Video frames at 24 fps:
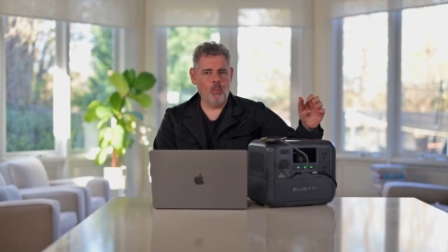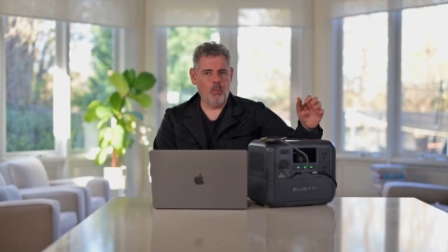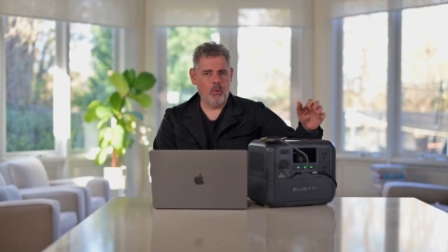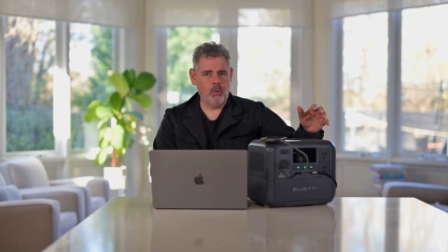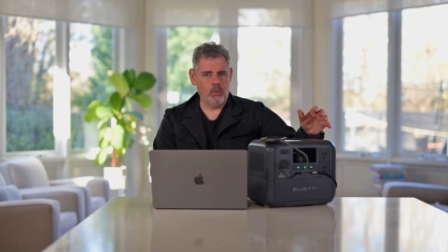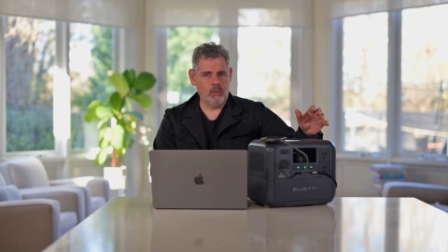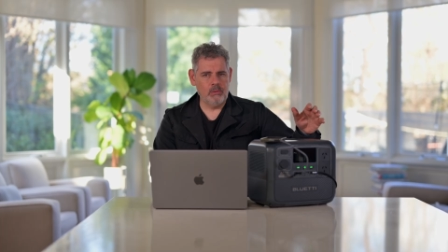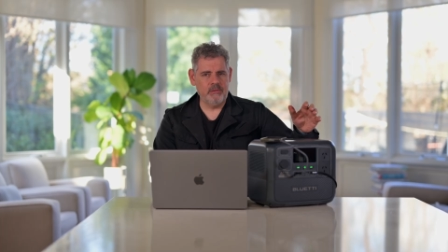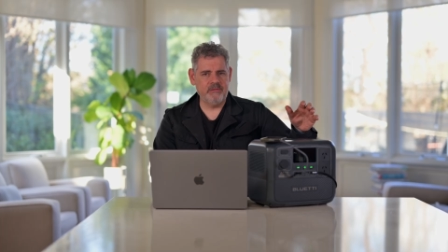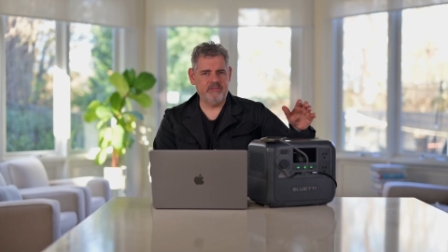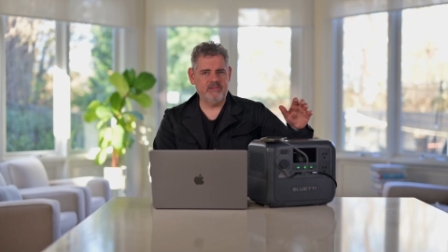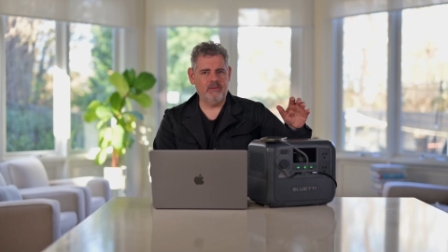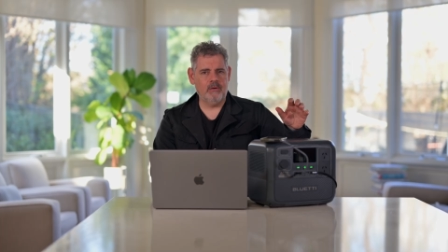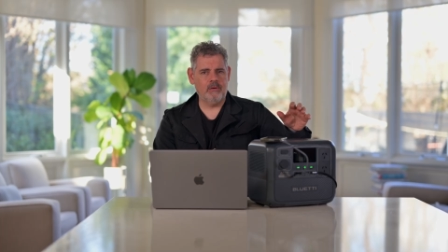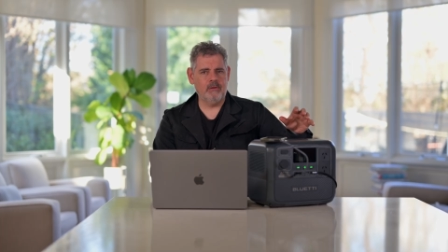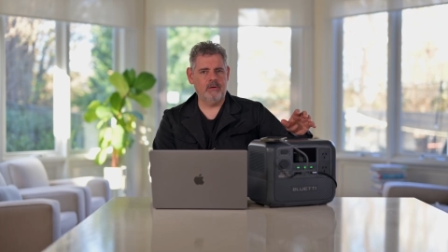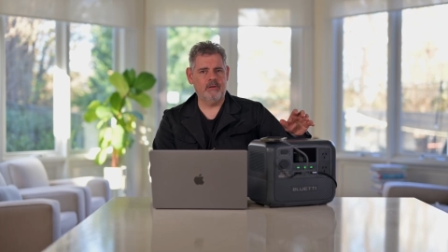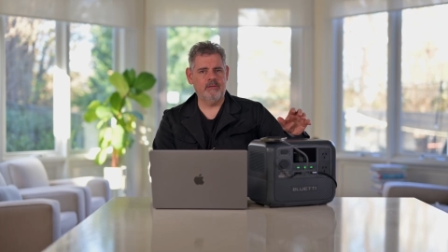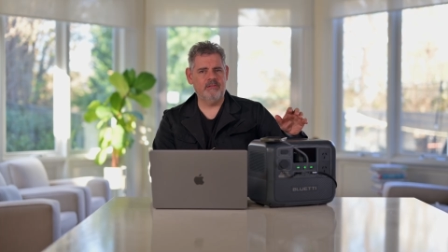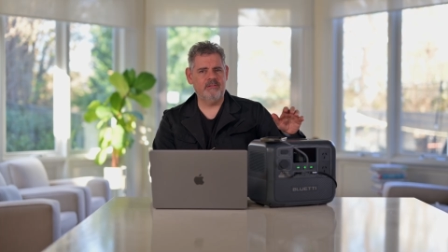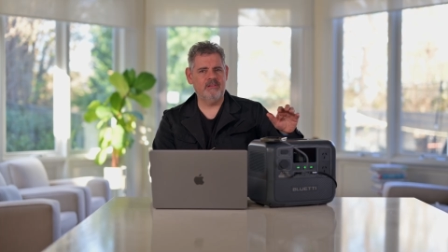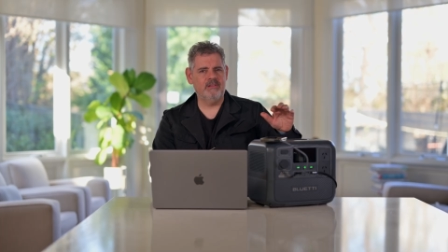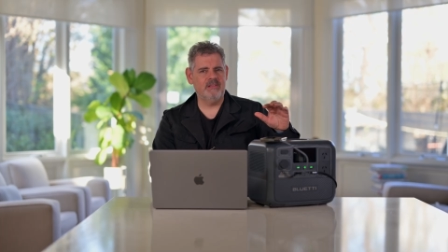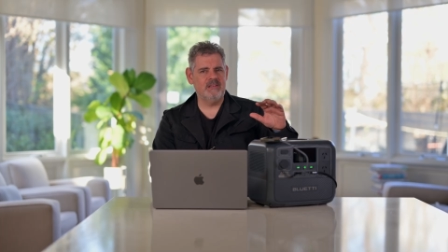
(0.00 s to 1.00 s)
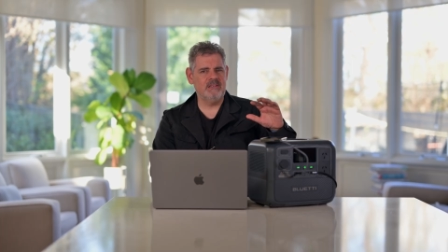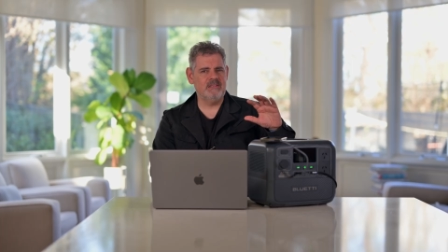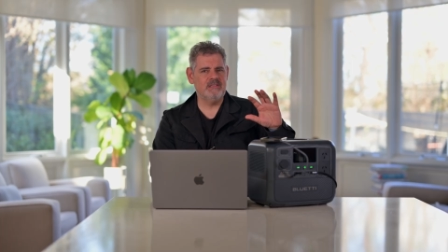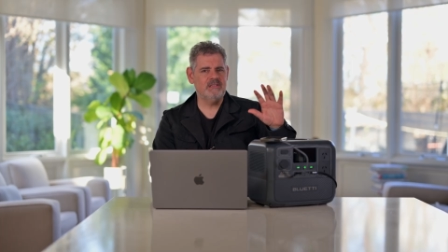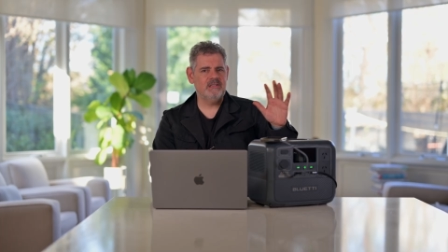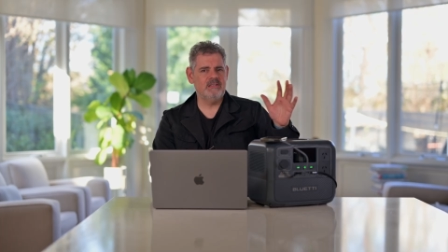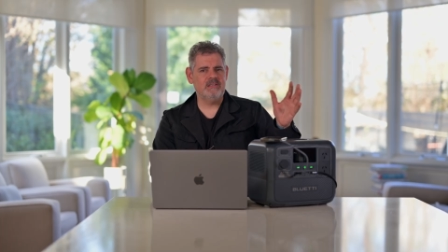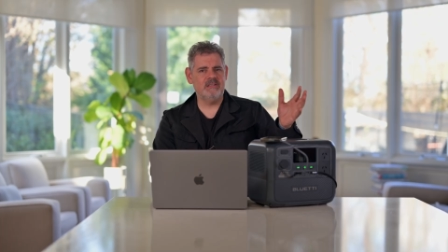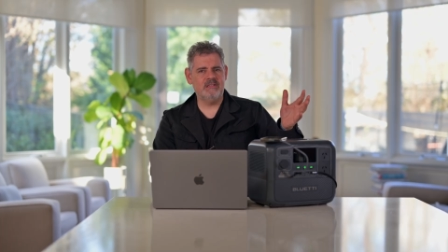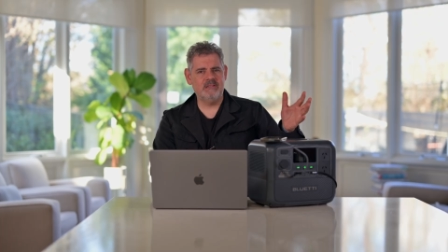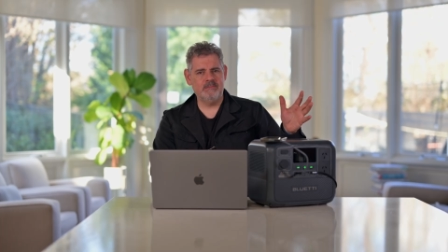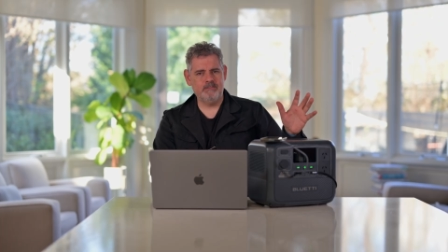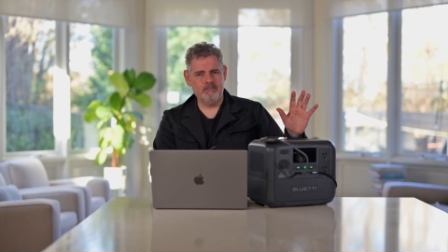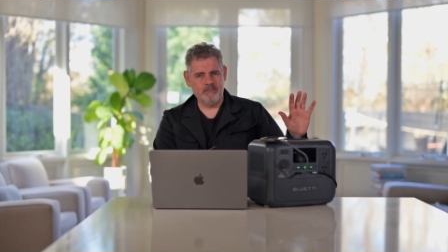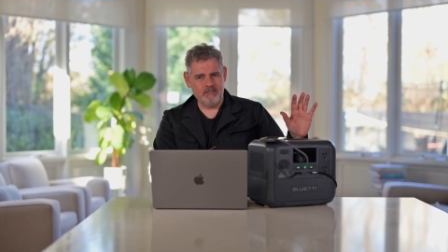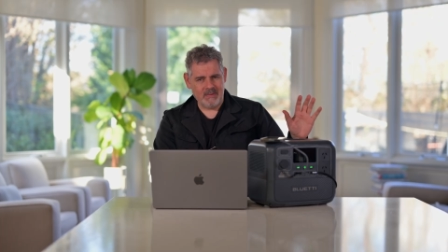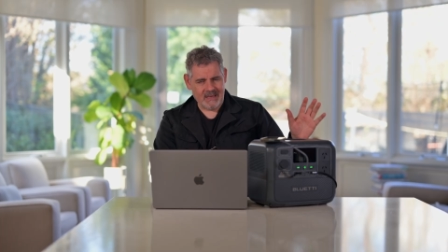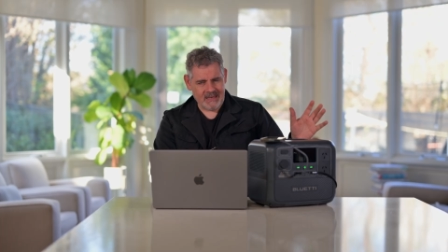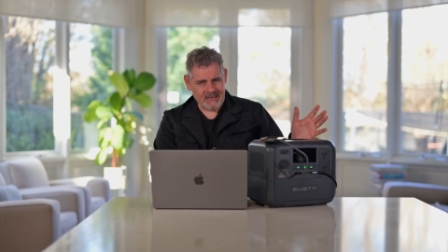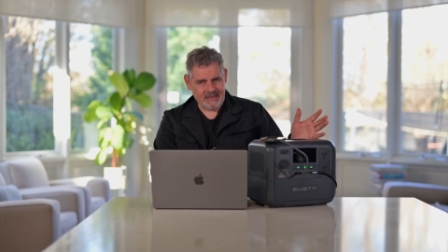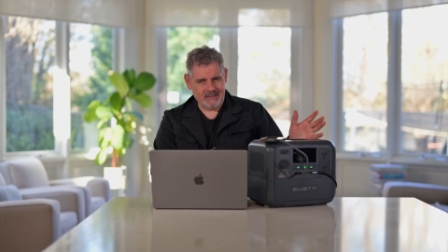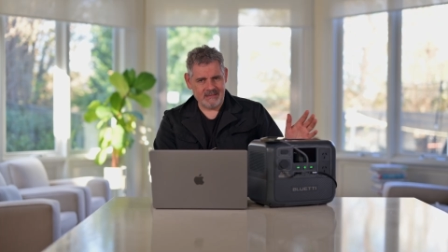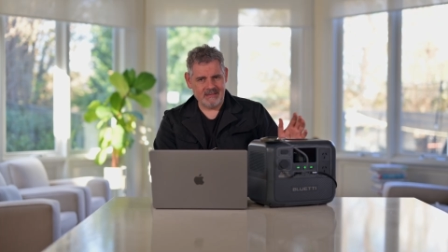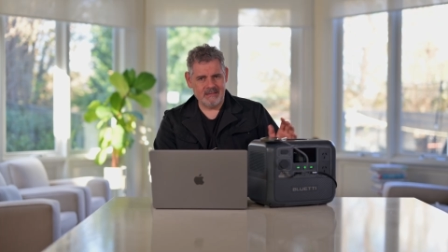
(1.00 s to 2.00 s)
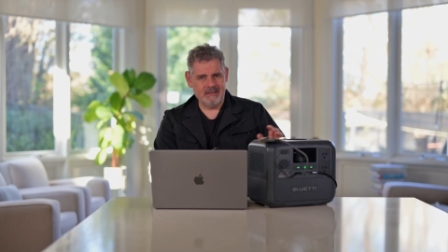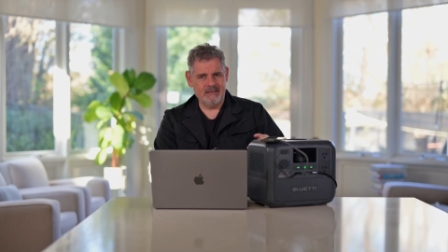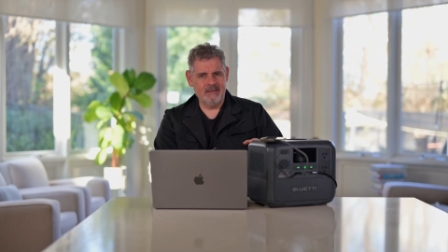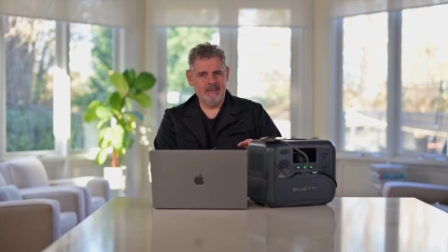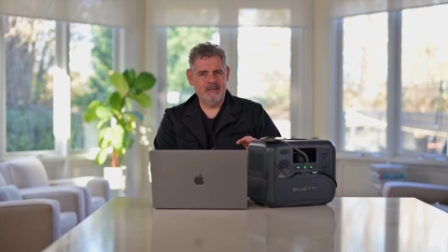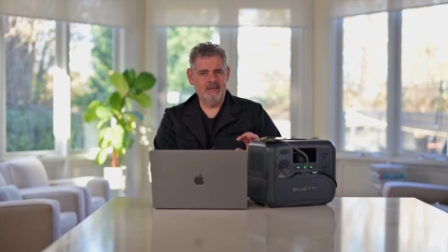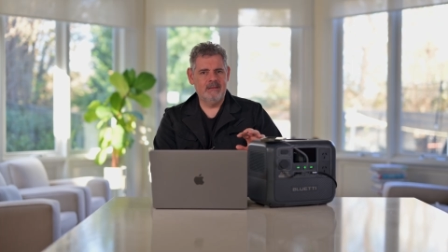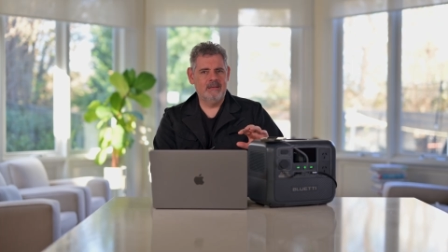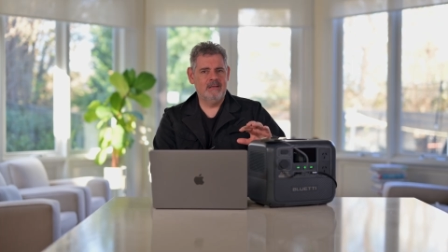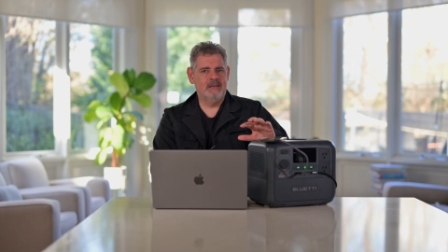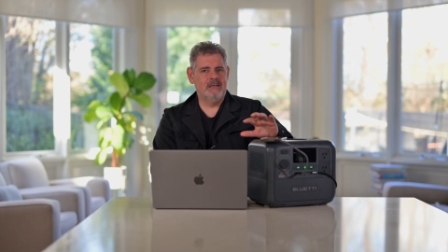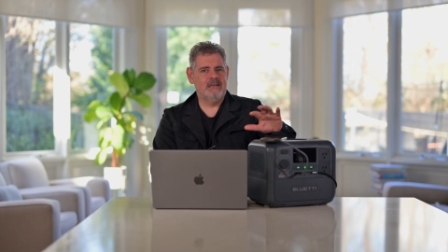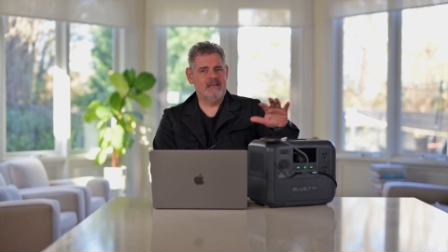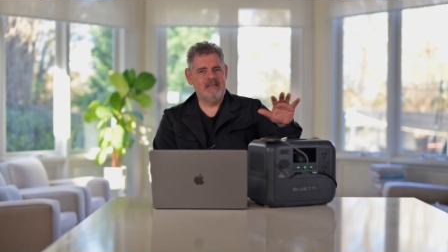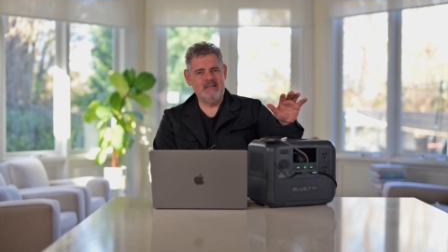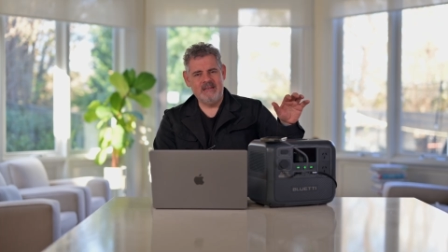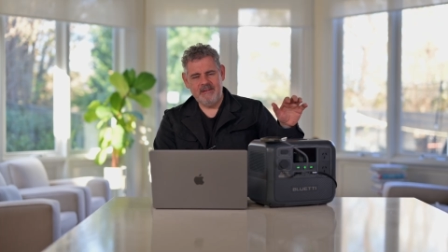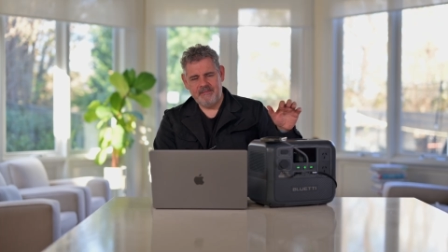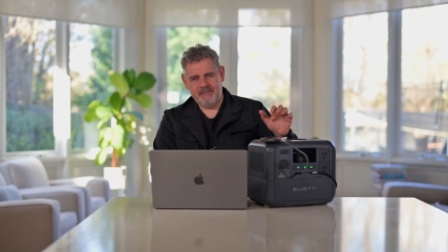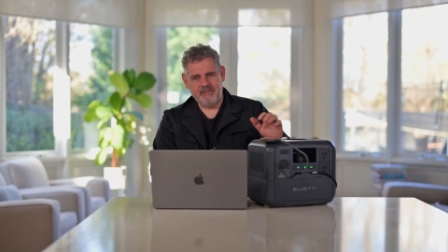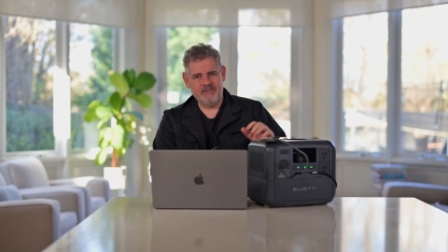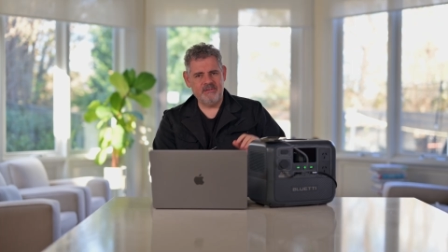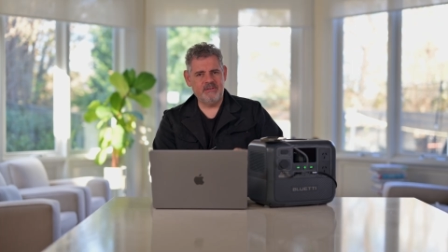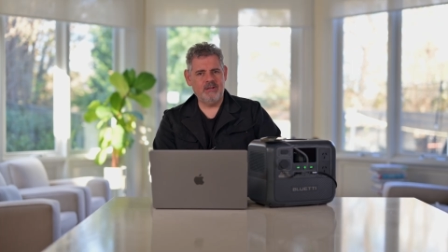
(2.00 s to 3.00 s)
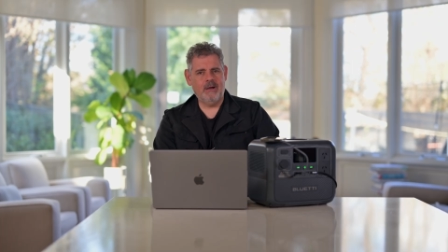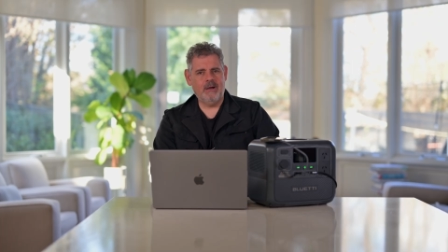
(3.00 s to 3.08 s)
wall socket. So this just makes different